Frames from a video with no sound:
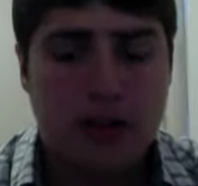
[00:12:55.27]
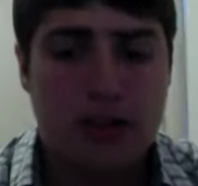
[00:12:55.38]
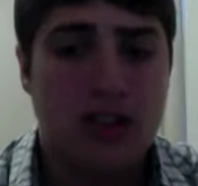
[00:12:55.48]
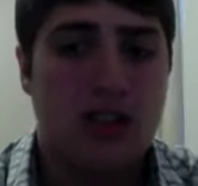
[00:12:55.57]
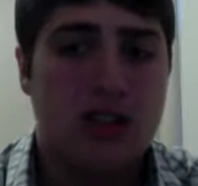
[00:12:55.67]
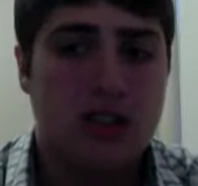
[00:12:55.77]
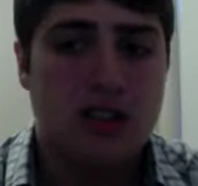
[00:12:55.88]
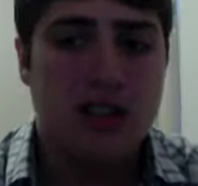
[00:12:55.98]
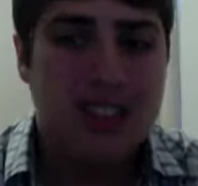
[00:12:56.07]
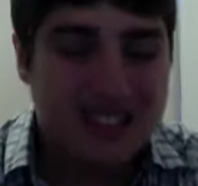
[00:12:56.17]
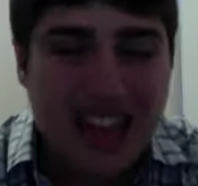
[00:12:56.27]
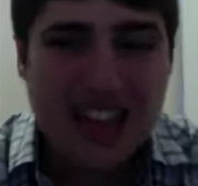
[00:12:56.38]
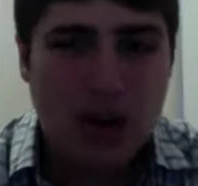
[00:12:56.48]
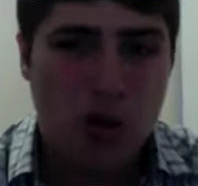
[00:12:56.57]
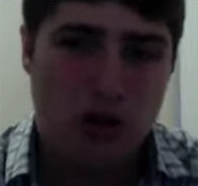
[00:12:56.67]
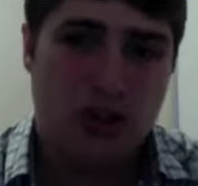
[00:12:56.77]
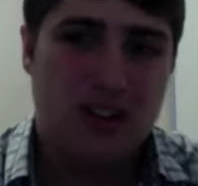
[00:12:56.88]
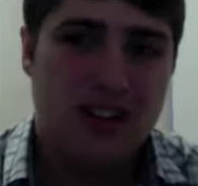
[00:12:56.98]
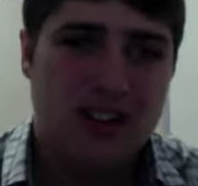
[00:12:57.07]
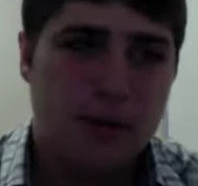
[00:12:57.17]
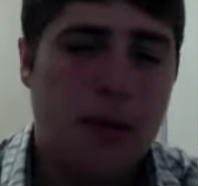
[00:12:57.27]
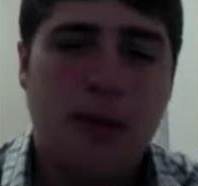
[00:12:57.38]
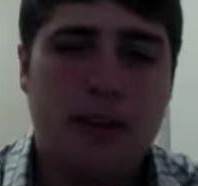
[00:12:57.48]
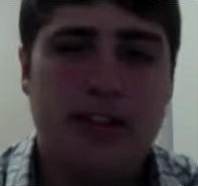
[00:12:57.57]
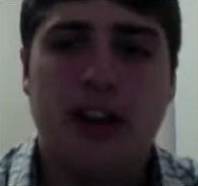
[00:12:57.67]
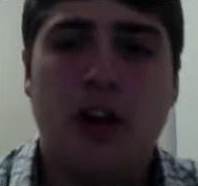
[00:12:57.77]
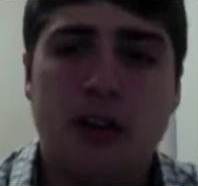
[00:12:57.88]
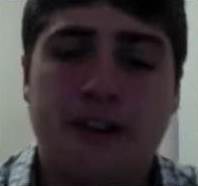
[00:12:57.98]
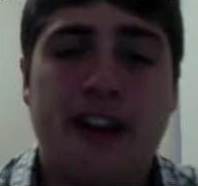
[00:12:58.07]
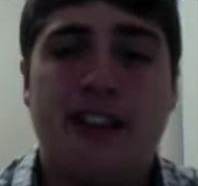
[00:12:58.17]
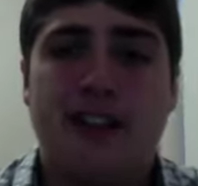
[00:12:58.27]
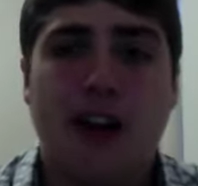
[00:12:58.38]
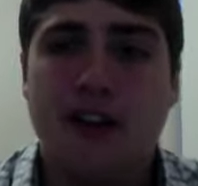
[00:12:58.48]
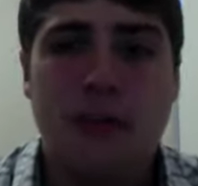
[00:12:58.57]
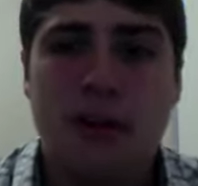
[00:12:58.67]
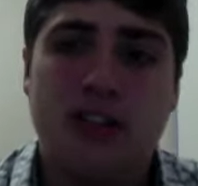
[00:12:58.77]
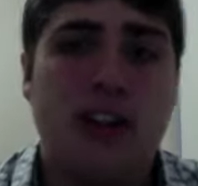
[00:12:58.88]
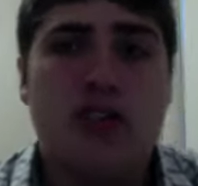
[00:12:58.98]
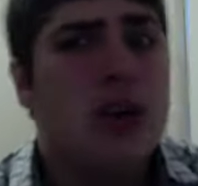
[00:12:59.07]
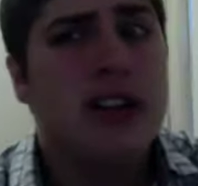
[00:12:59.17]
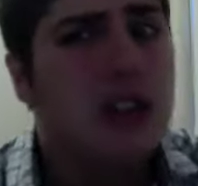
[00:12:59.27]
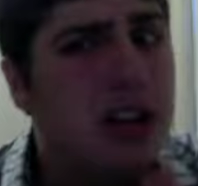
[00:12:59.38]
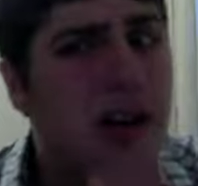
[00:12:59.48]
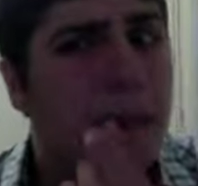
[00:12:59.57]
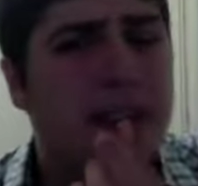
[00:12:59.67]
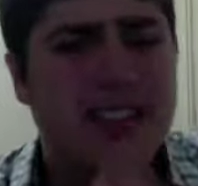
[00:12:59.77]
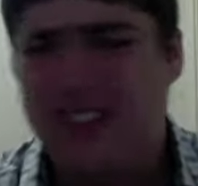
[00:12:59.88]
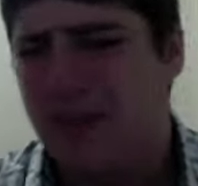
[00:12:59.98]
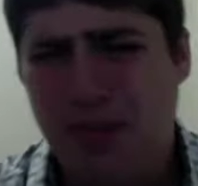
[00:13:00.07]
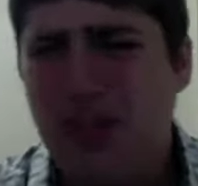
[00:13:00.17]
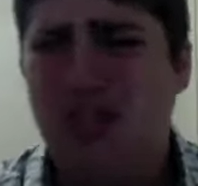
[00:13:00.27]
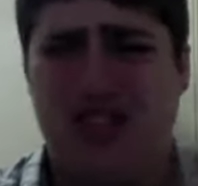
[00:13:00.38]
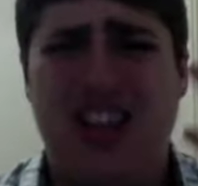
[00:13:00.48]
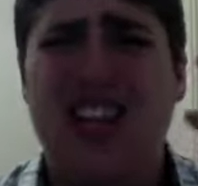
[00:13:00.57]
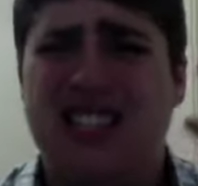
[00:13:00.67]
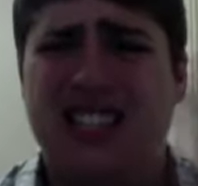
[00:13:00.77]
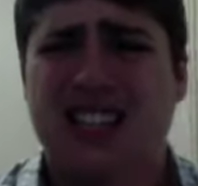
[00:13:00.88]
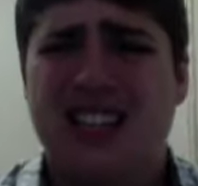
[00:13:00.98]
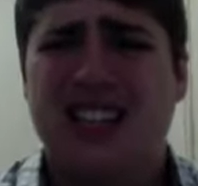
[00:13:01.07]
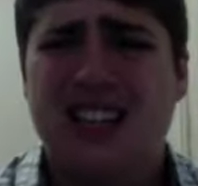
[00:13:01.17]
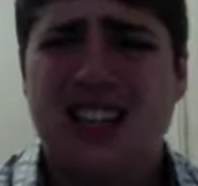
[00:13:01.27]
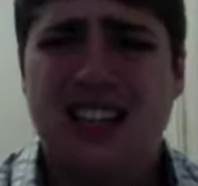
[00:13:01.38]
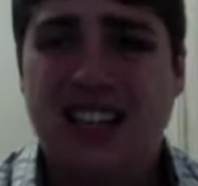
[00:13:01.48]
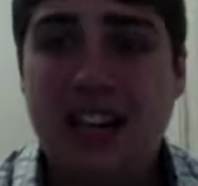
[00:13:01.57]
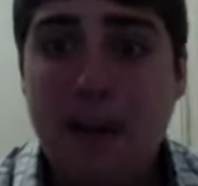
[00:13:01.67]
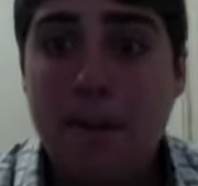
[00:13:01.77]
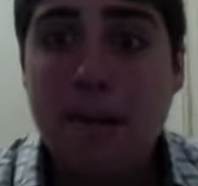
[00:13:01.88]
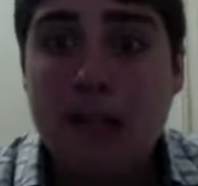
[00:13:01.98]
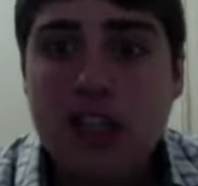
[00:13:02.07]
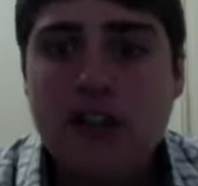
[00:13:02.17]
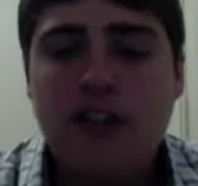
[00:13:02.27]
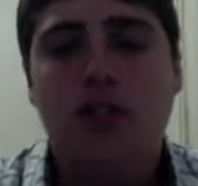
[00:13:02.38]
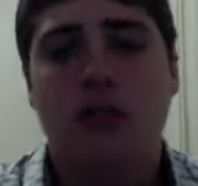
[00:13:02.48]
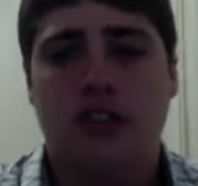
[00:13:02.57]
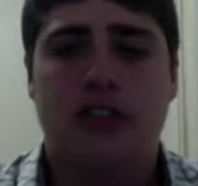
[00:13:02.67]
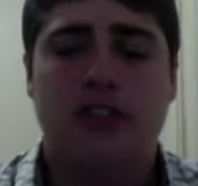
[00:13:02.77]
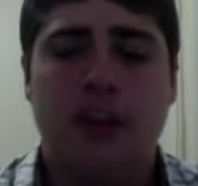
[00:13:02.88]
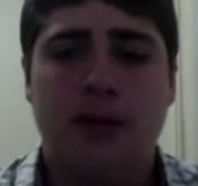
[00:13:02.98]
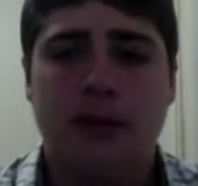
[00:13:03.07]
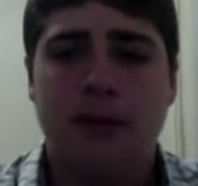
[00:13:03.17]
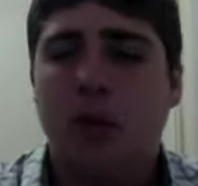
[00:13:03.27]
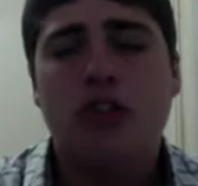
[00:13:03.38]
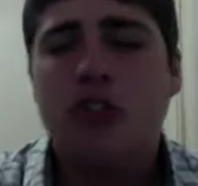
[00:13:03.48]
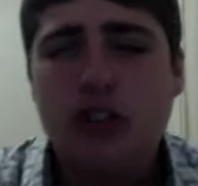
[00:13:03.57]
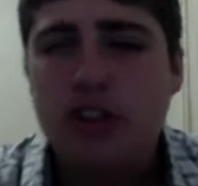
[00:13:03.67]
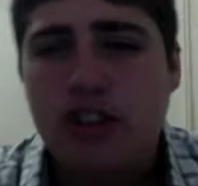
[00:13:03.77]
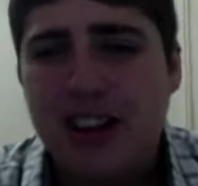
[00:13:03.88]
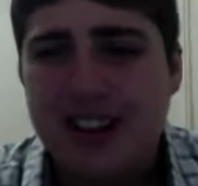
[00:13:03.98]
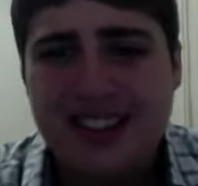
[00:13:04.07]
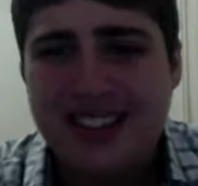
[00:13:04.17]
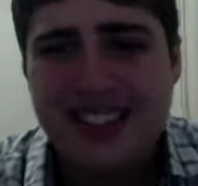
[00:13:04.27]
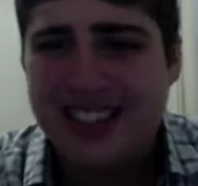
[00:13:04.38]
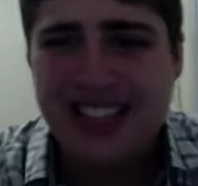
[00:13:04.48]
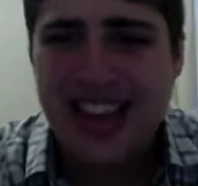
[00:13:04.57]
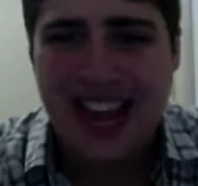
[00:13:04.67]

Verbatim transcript: all in all of two thousand thirteen. He's getting over. There's people that are saying, oh, the fans love him, but it's not translating to business. Bullshit. He gained a million viewers in the segment, more